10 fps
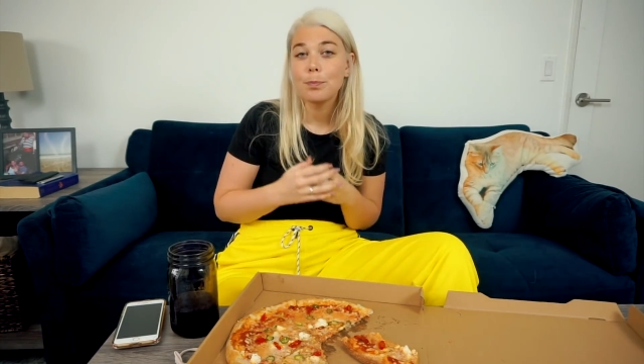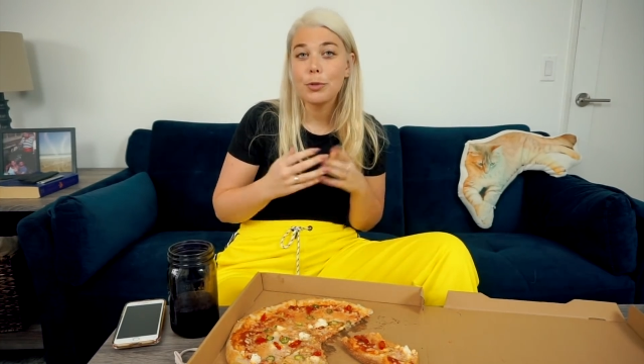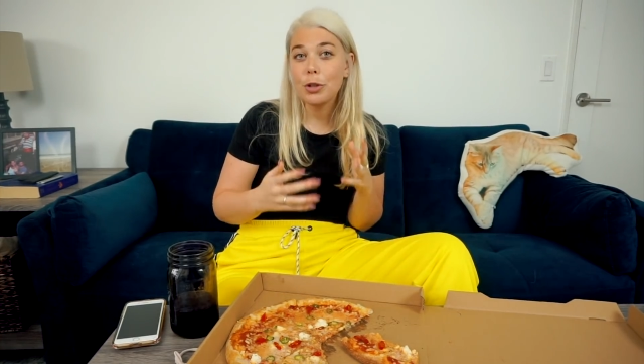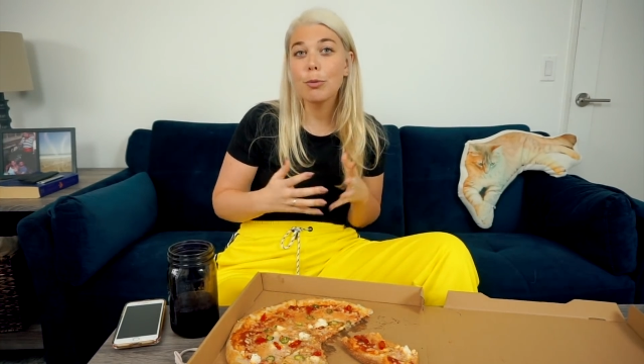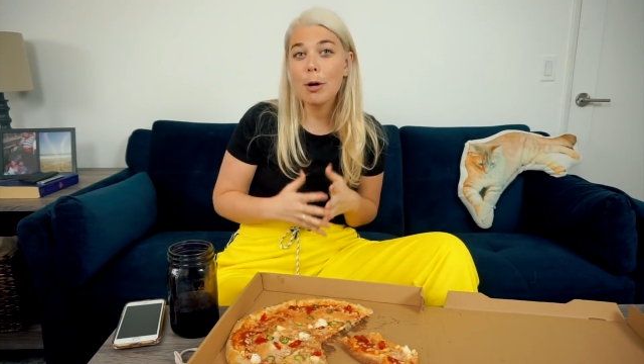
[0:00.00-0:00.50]

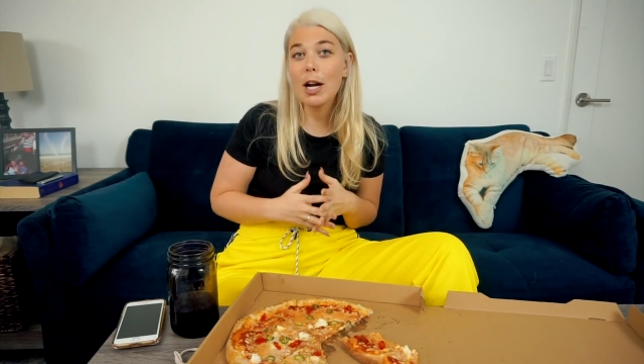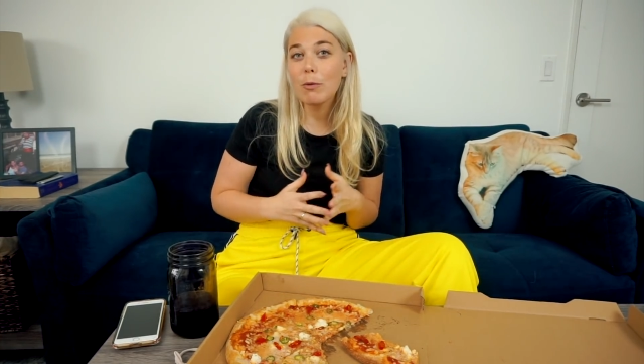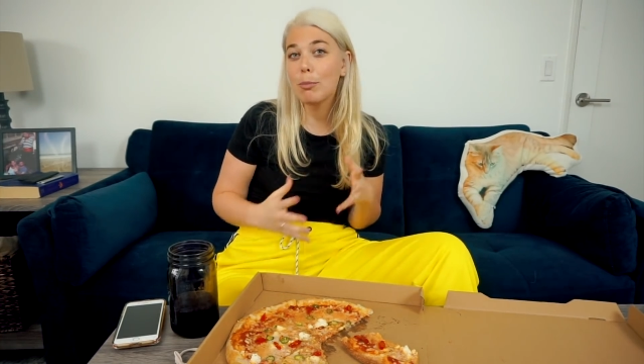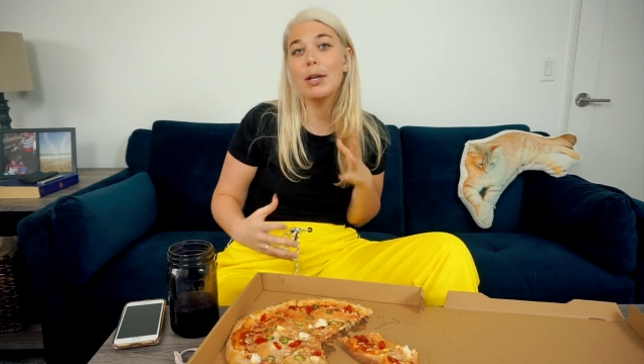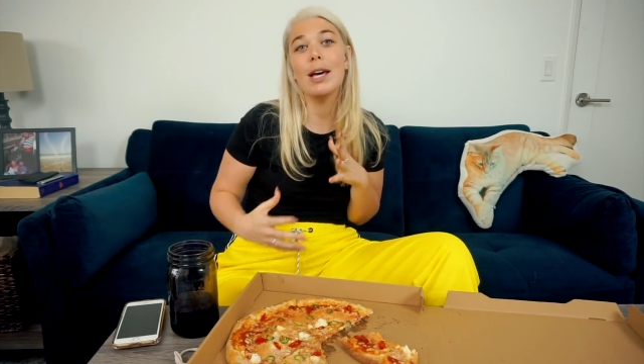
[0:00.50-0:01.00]
your
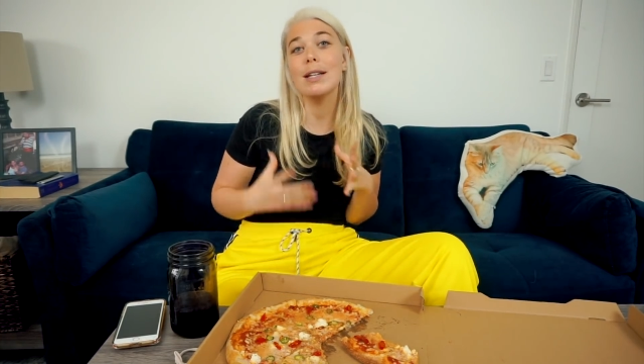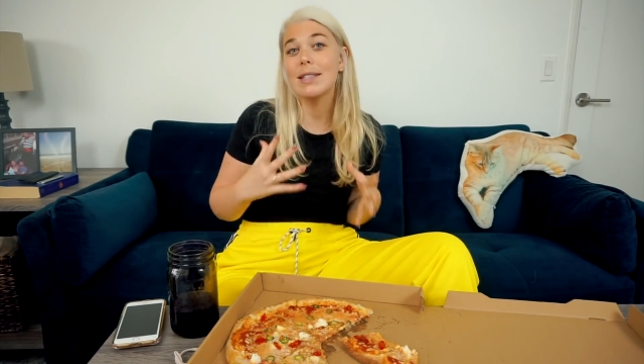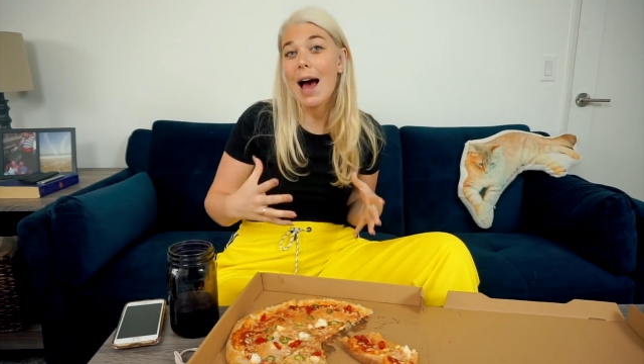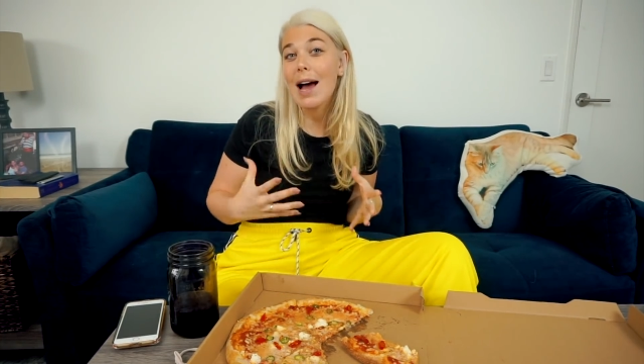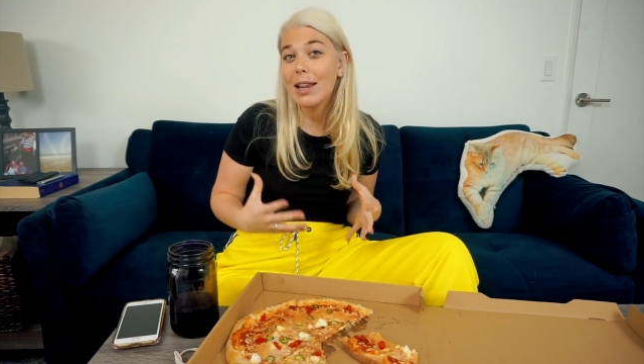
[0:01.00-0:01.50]
body would be
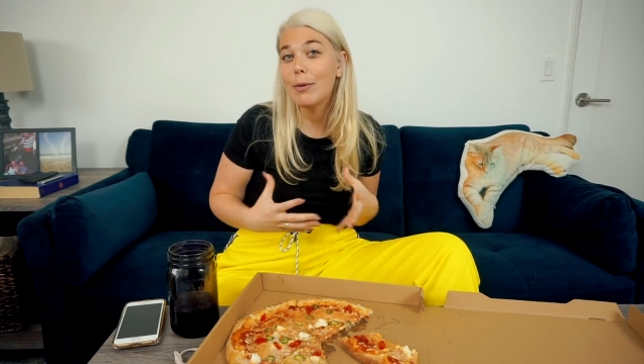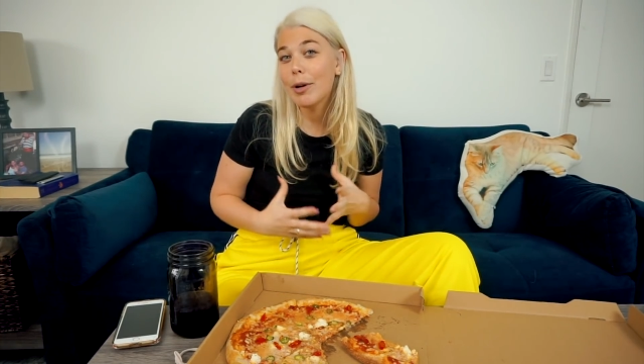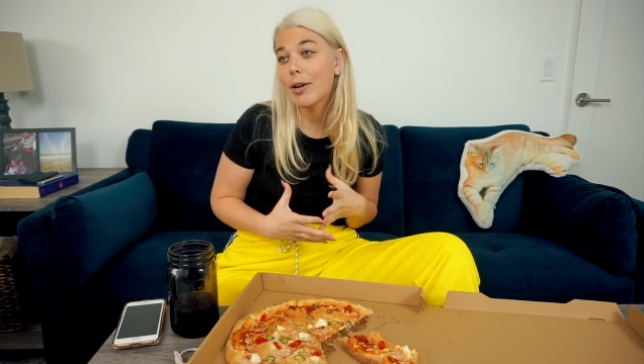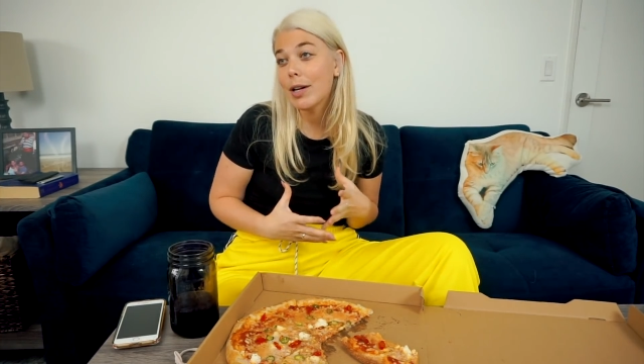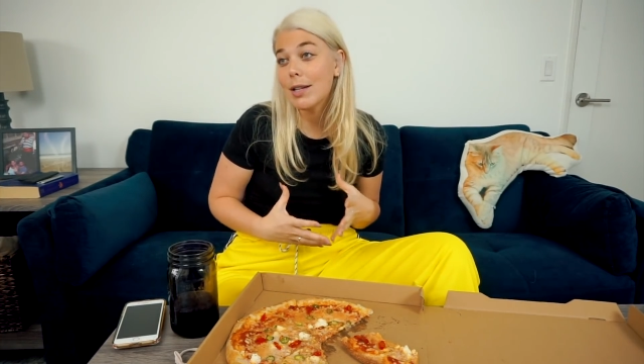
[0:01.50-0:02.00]
exactly
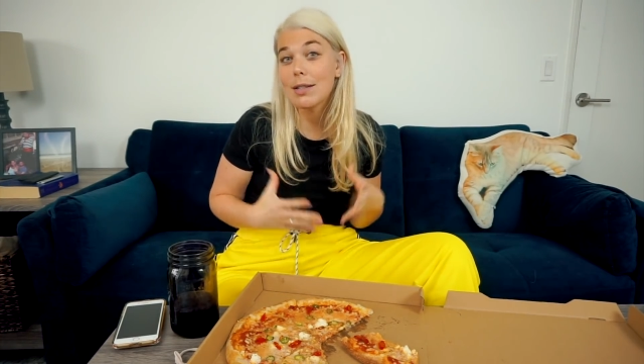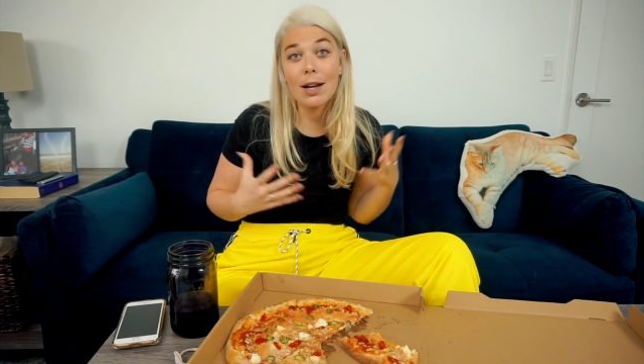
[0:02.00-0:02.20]
where it is.